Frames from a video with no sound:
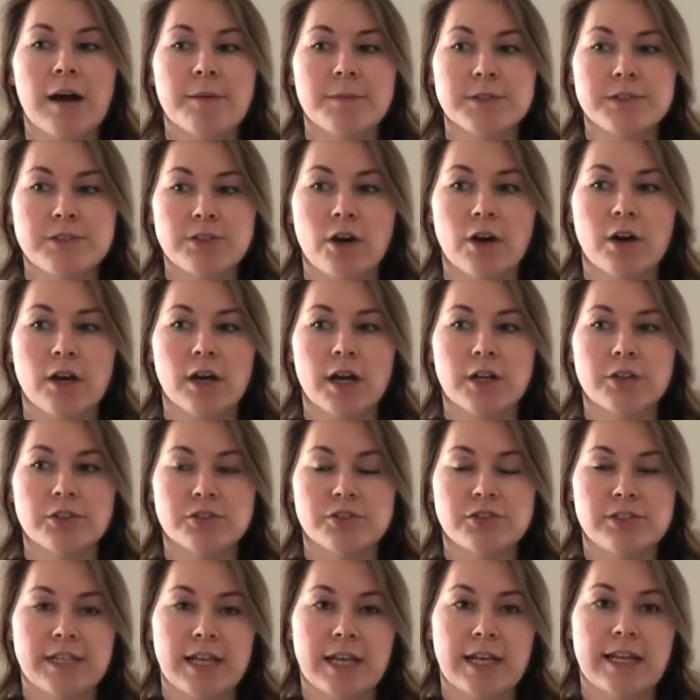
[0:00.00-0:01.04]
the dog
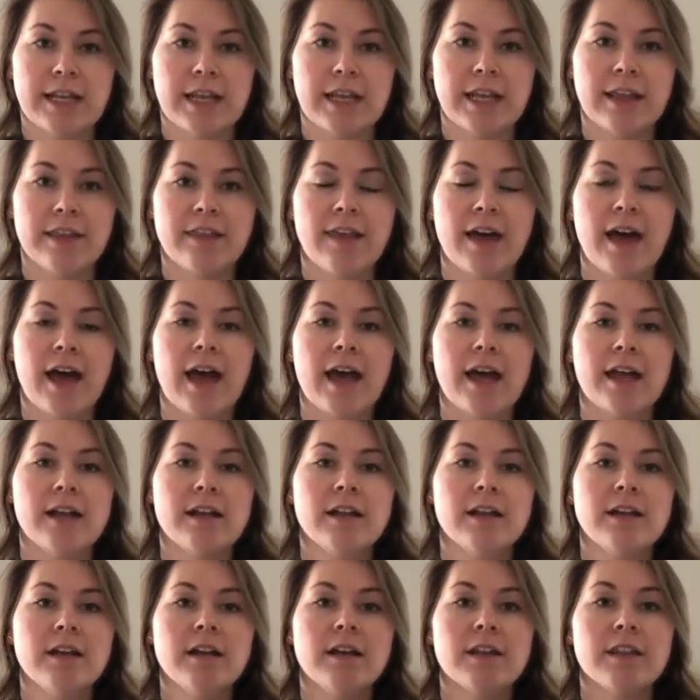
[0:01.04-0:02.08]
understanding that
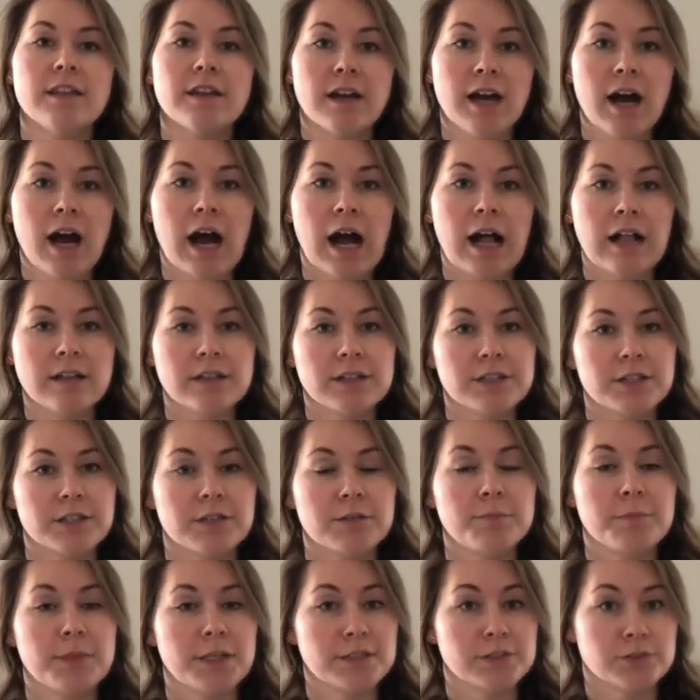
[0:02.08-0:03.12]
the
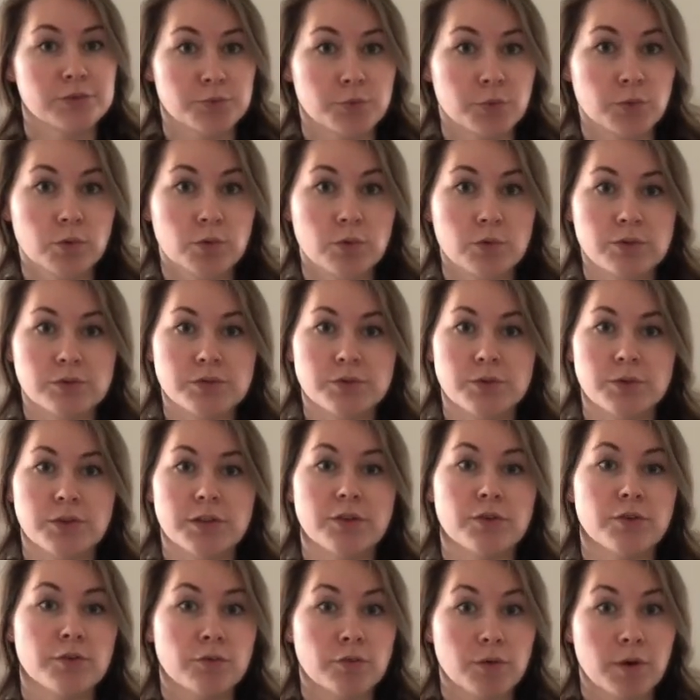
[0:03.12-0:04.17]
collar means rules or
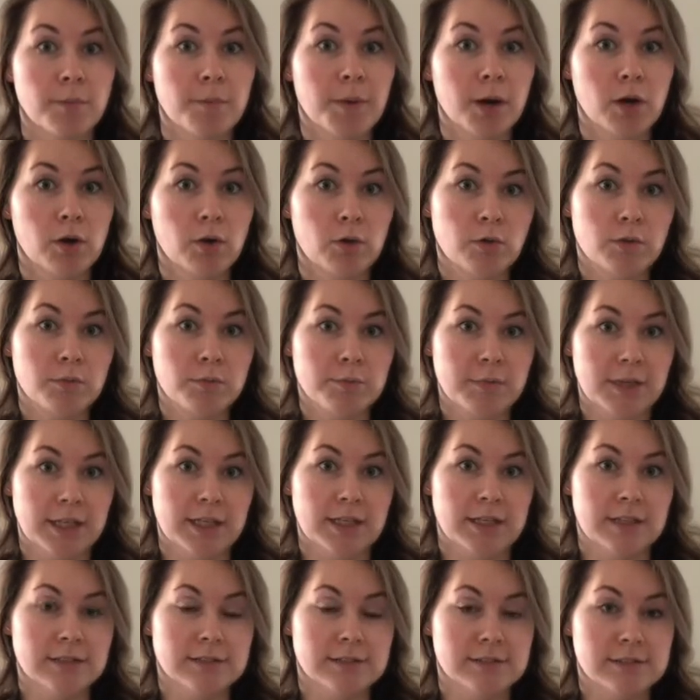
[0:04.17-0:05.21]
the remote
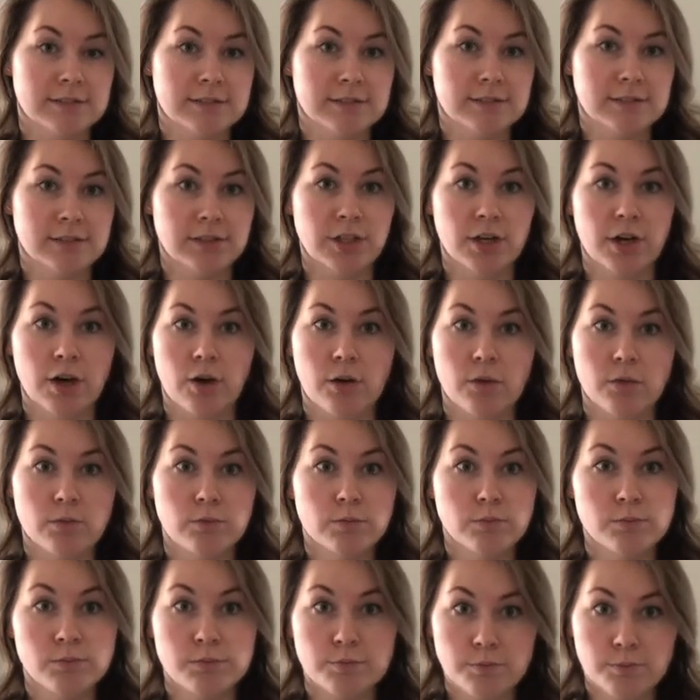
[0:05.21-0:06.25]
means,
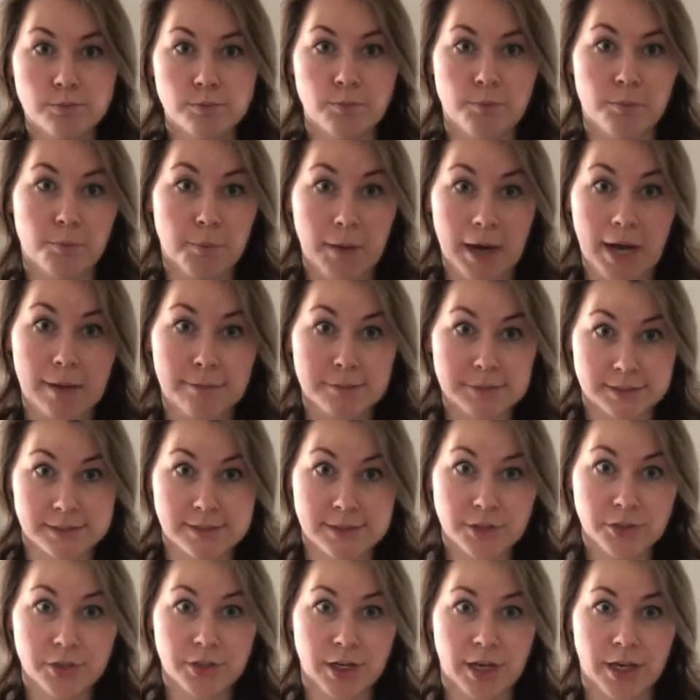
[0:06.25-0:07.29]
mom's
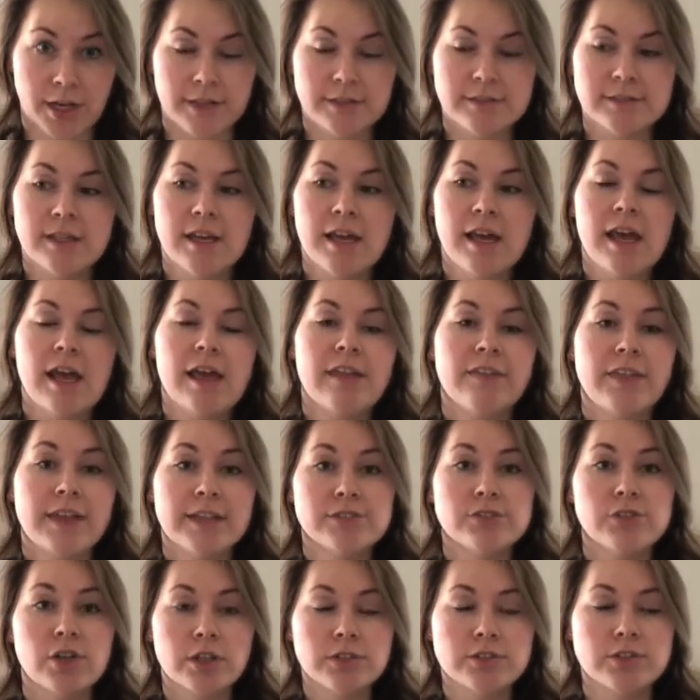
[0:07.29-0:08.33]
serious, they
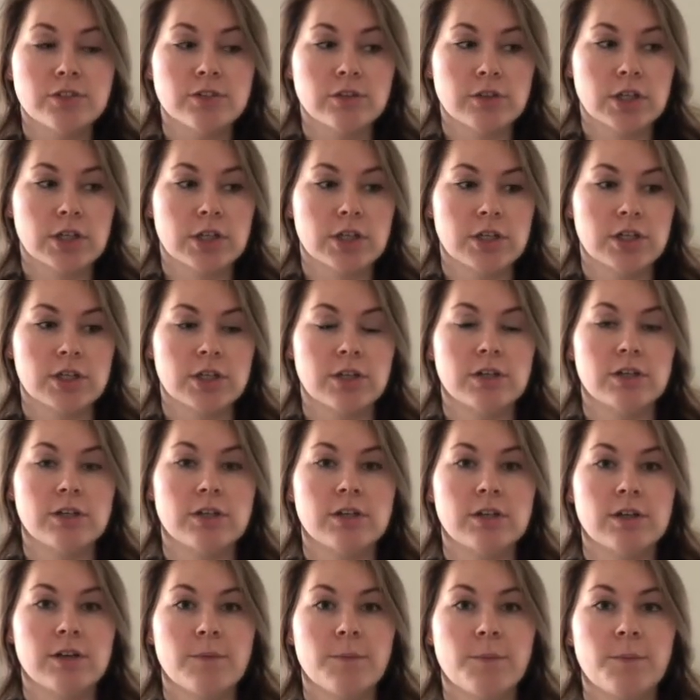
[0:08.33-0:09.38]
start to learn
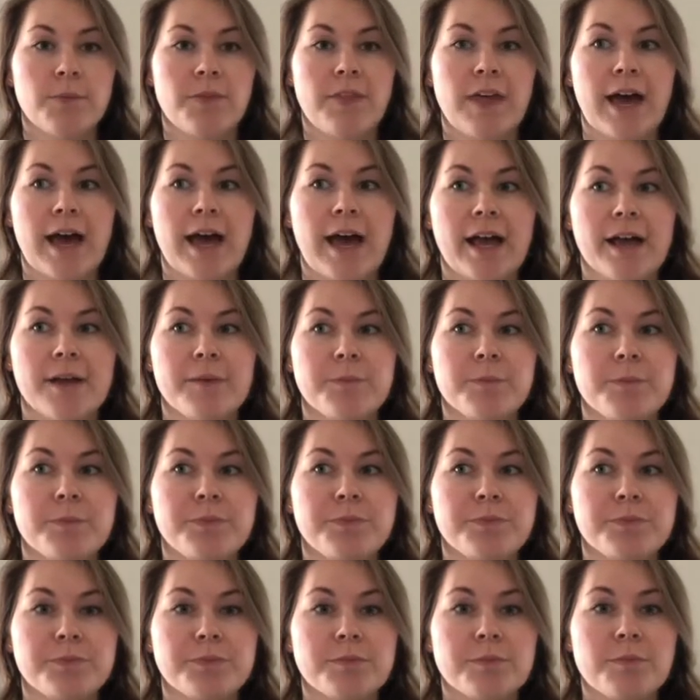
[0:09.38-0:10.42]
that
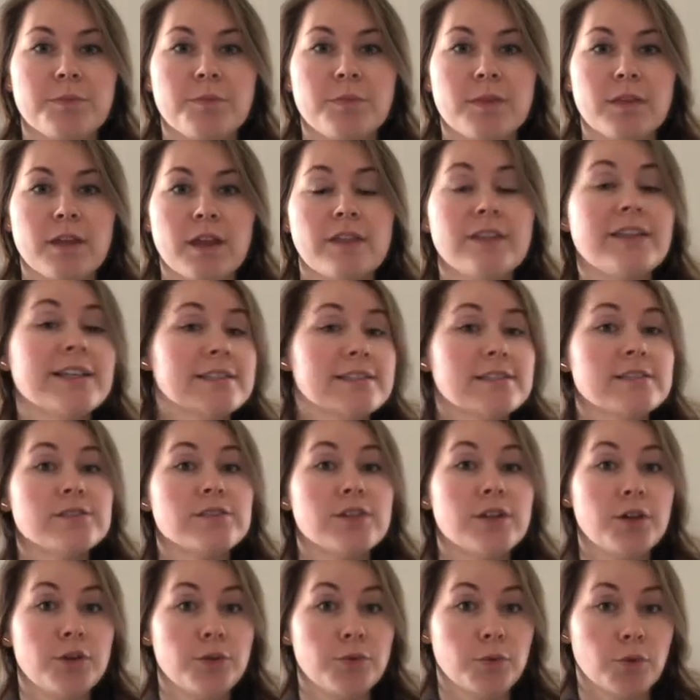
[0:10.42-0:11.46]
this is
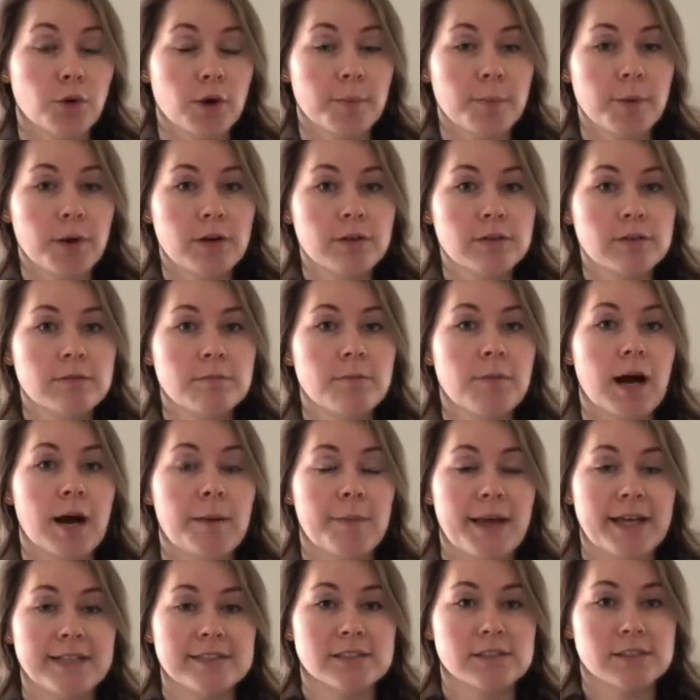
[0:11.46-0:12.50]
the new normal. Mom
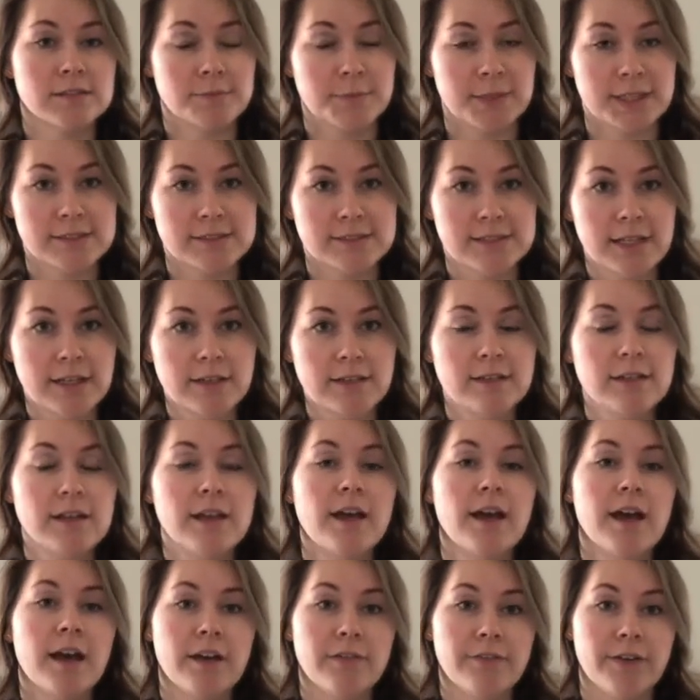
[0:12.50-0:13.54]
asks me to sit.
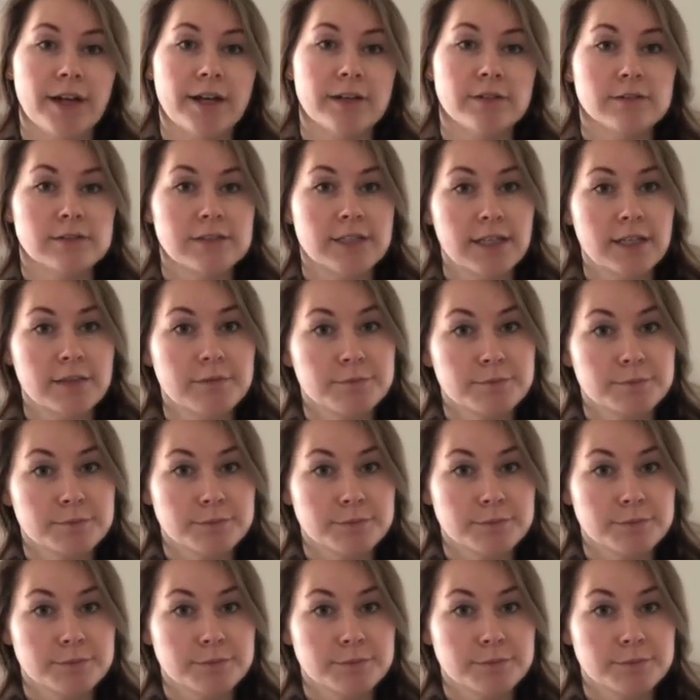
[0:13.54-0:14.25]
If I don't sit,